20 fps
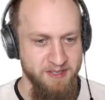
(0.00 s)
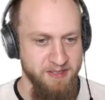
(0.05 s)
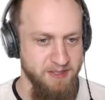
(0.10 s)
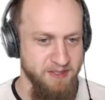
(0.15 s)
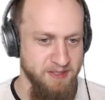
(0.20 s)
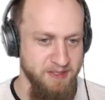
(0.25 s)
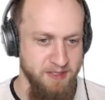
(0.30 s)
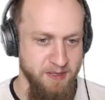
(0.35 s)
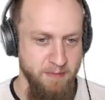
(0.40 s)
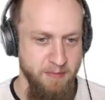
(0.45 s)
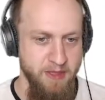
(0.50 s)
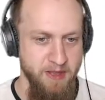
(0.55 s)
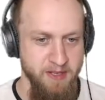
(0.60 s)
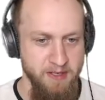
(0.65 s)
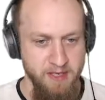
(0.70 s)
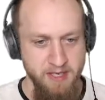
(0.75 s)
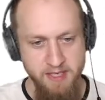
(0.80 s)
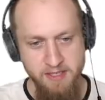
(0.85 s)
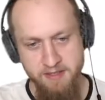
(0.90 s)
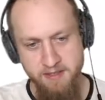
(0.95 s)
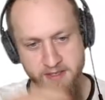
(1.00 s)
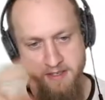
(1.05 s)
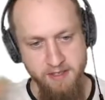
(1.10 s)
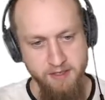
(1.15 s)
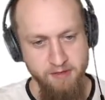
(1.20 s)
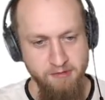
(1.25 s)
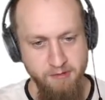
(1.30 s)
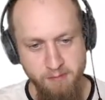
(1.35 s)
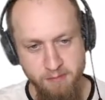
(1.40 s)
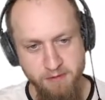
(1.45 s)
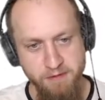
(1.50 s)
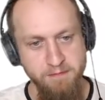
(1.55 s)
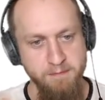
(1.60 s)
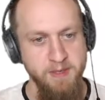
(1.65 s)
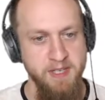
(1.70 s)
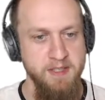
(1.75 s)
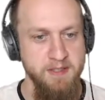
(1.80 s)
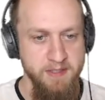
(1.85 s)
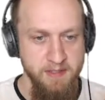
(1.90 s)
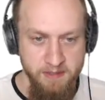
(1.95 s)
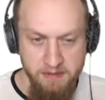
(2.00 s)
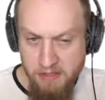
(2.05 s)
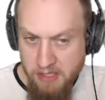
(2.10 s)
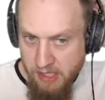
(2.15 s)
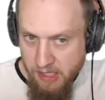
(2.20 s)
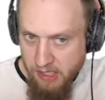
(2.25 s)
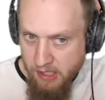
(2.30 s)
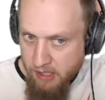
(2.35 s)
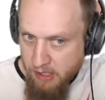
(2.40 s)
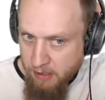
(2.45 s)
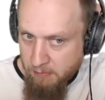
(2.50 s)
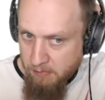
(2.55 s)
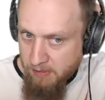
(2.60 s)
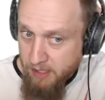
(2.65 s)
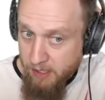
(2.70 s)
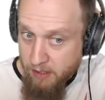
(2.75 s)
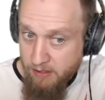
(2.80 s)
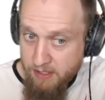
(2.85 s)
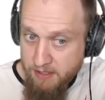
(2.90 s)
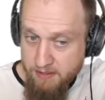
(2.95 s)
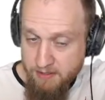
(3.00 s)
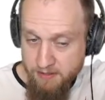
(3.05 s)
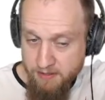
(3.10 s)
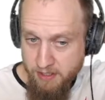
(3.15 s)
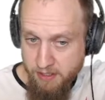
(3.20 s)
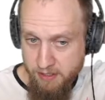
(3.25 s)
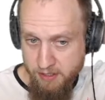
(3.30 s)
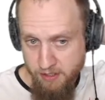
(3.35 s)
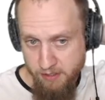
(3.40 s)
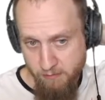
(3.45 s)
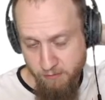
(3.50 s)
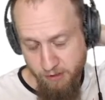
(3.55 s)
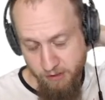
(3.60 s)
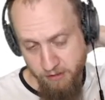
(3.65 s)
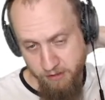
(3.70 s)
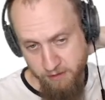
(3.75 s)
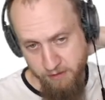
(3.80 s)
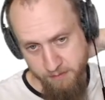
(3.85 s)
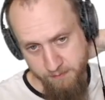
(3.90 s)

something nice and then remove pieces. But how does this actually work?